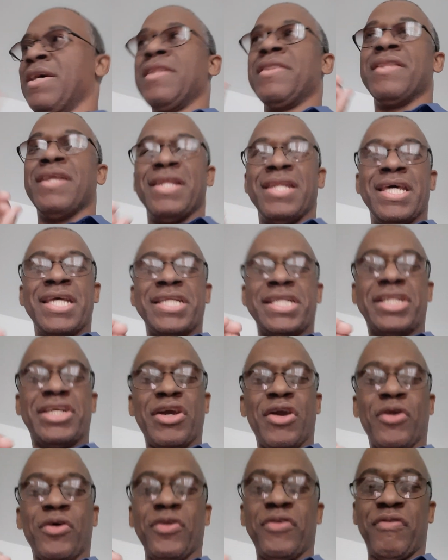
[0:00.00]
the Ninja
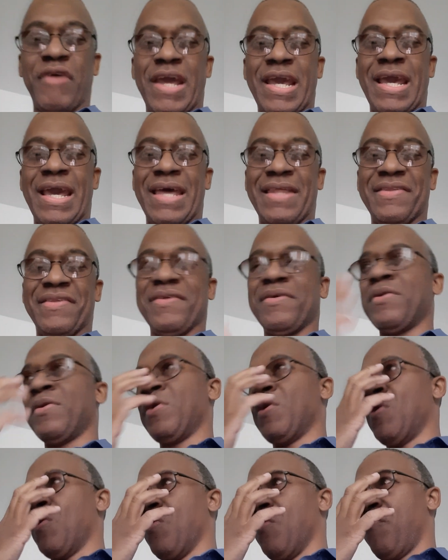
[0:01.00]
Turtles fans
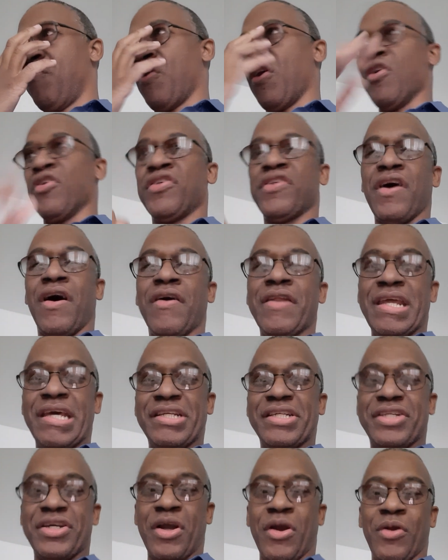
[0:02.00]
who first saw
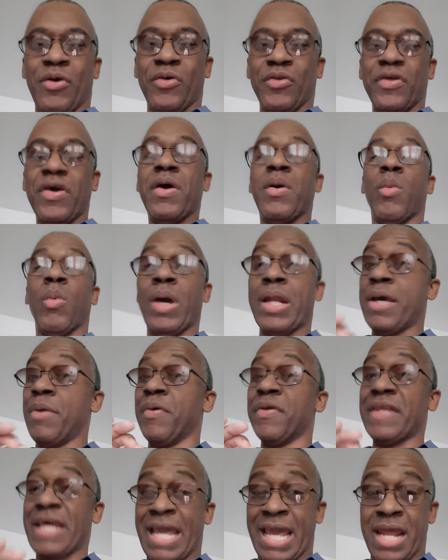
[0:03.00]
Ninja Turtles when it
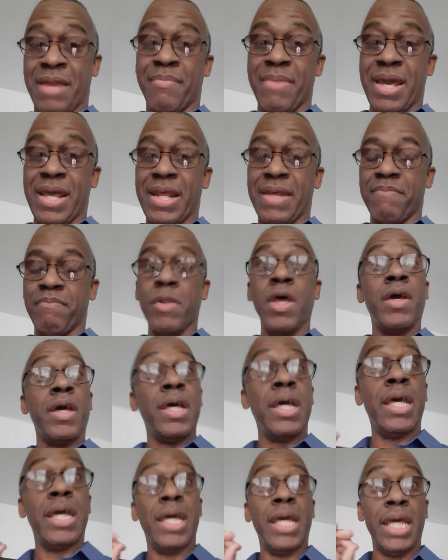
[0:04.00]
was animated.
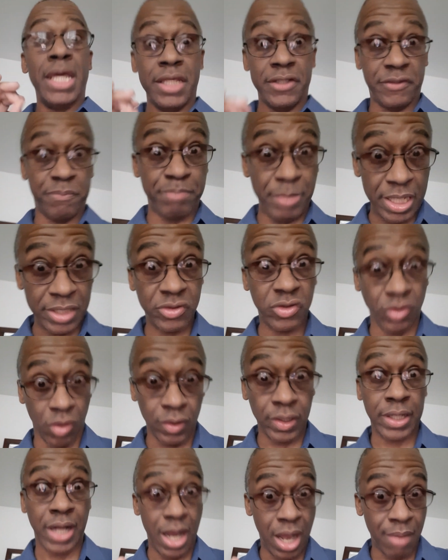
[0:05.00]
It's based
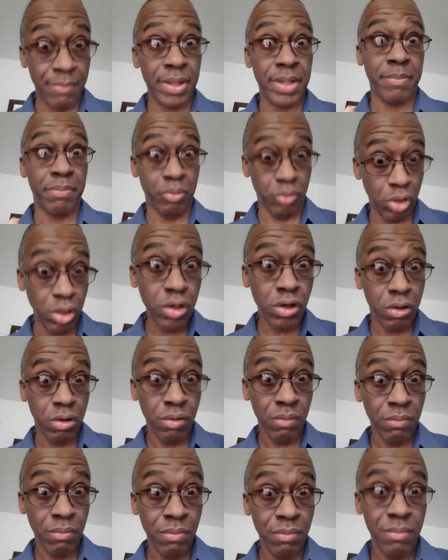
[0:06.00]
on a comic book.
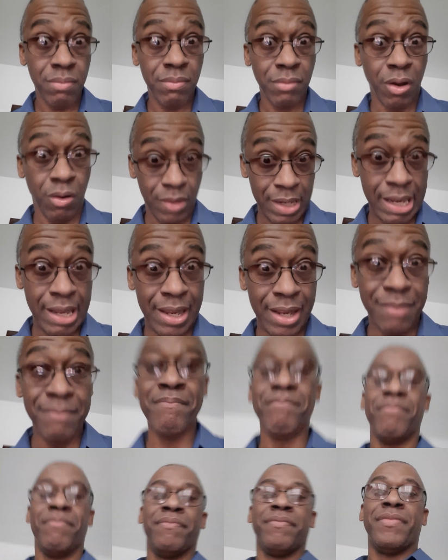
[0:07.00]
Okay?
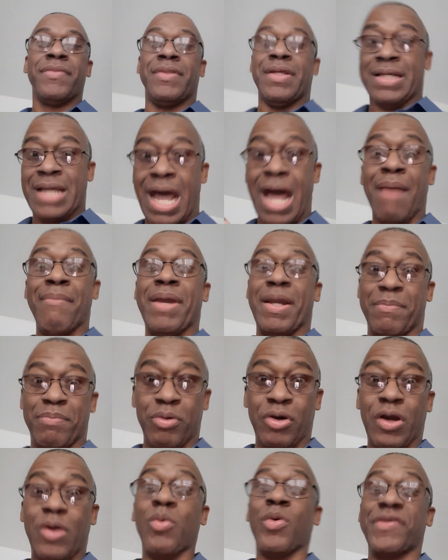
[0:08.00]
The comic
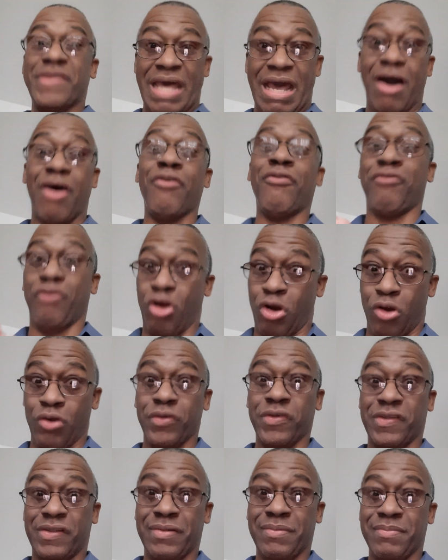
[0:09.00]
book was out
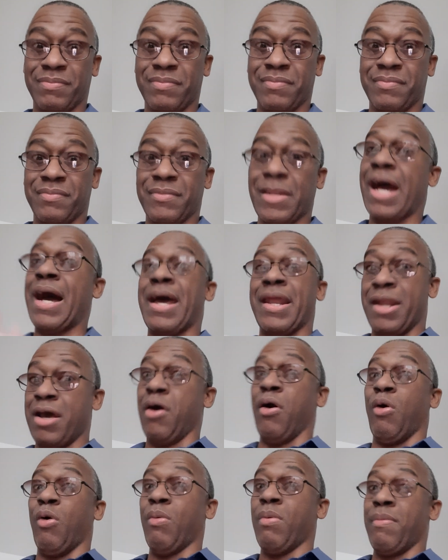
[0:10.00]
first. I
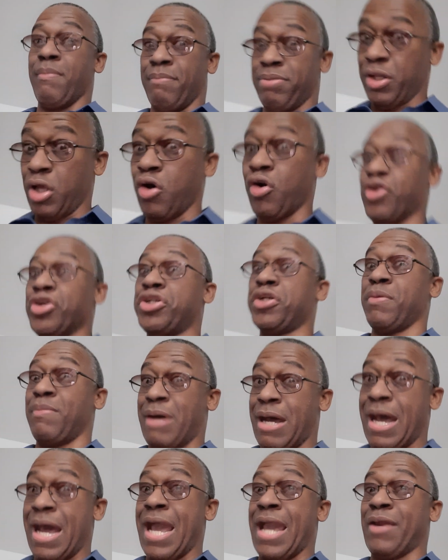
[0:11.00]
know. Blows your
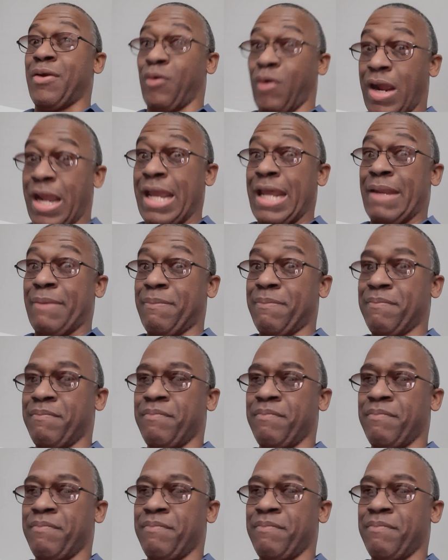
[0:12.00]
mind, right?